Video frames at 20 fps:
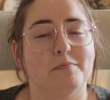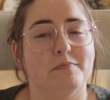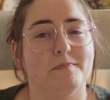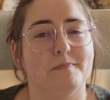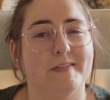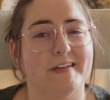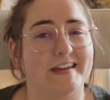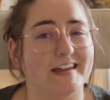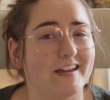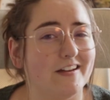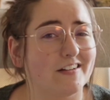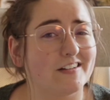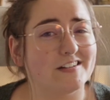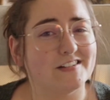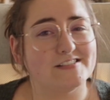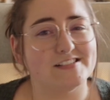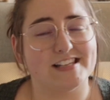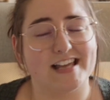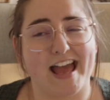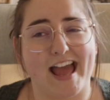the
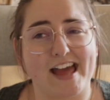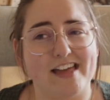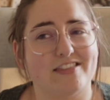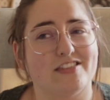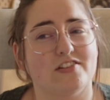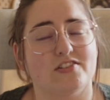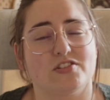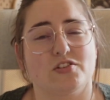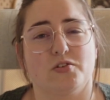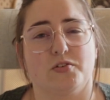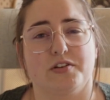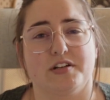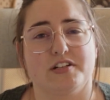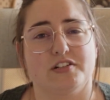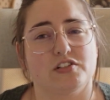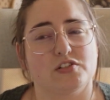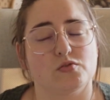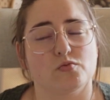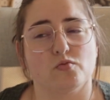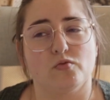characters and the story
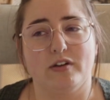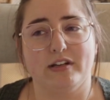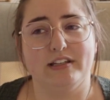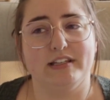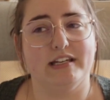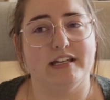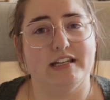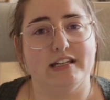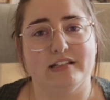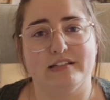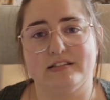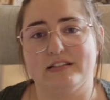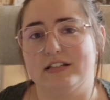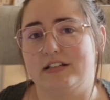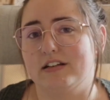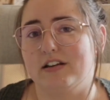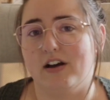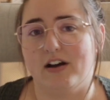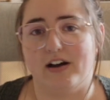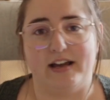just really
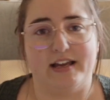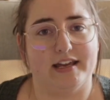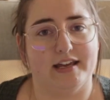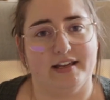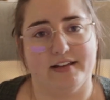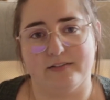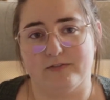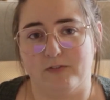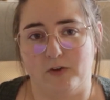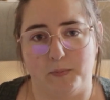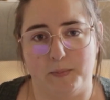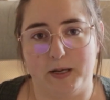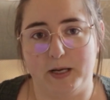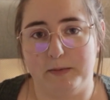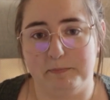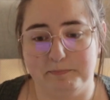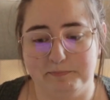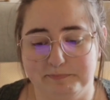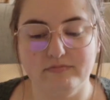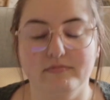did not hit for
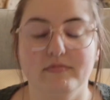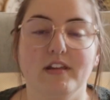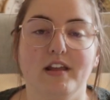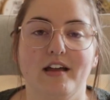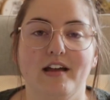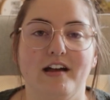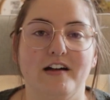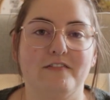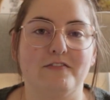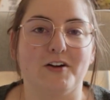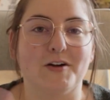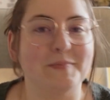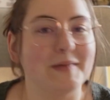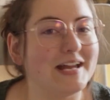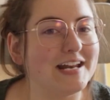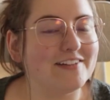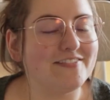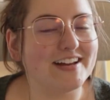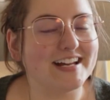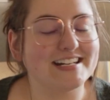me. For our
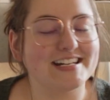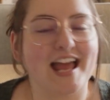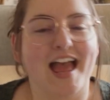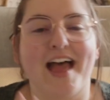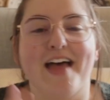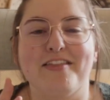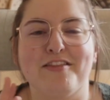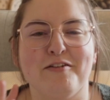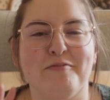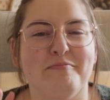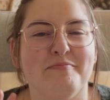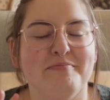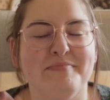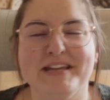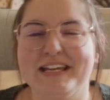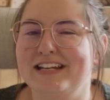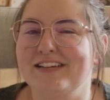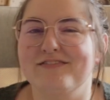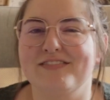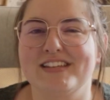main event, the
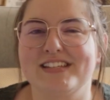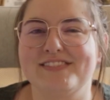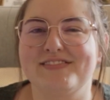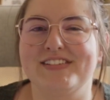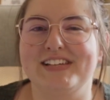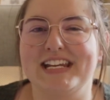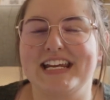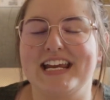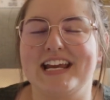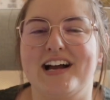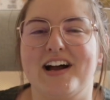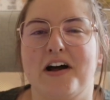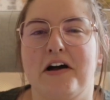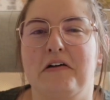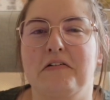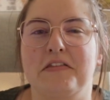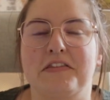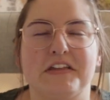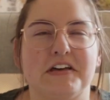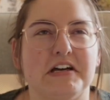meat of this
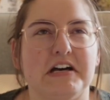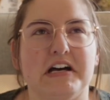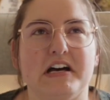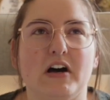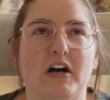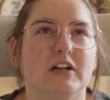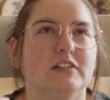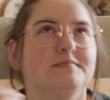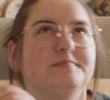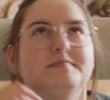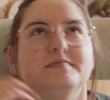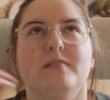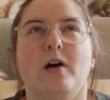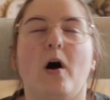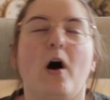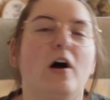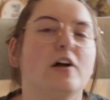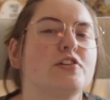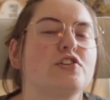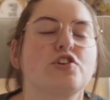video, the
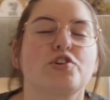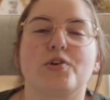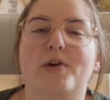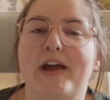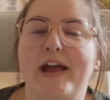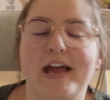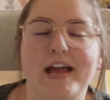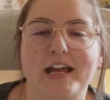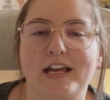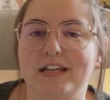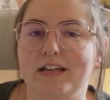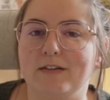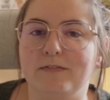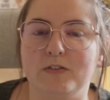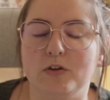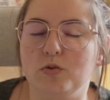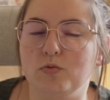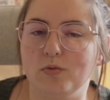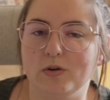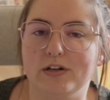entree, if
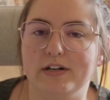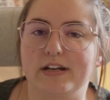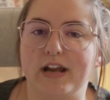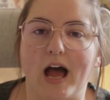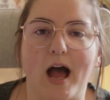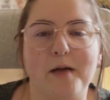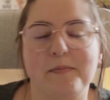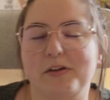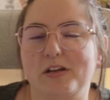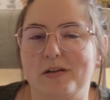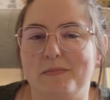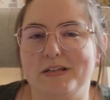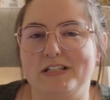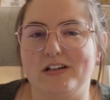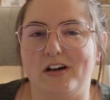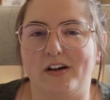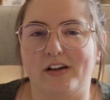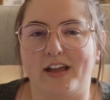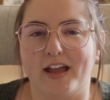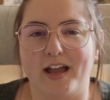you would, I'm going to be
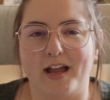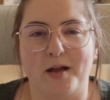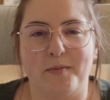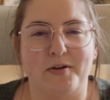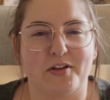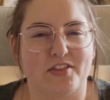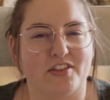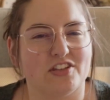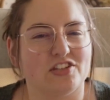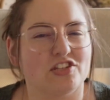talking about the